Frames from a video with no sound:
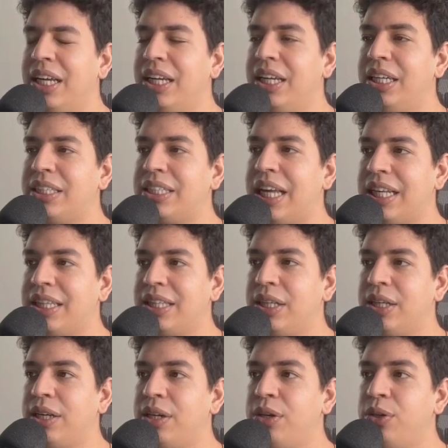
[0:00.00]
is that
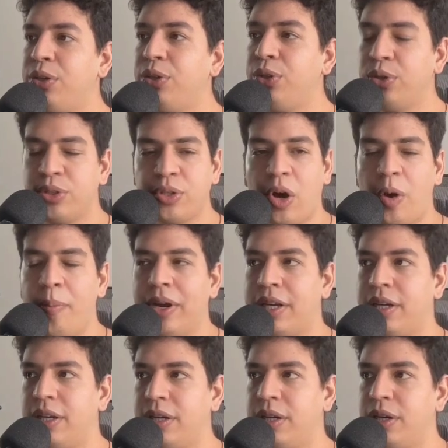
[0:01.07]

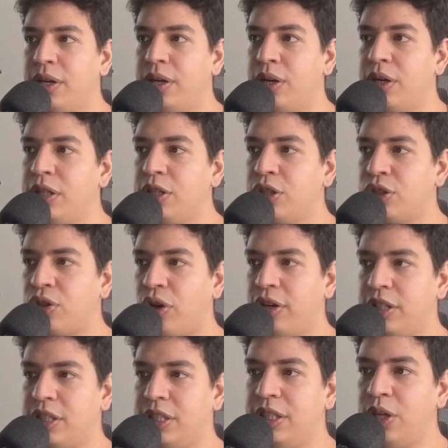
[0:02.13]
useCallback
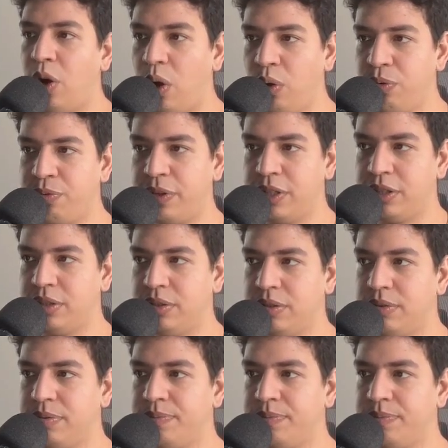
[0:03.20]
stores the whole function.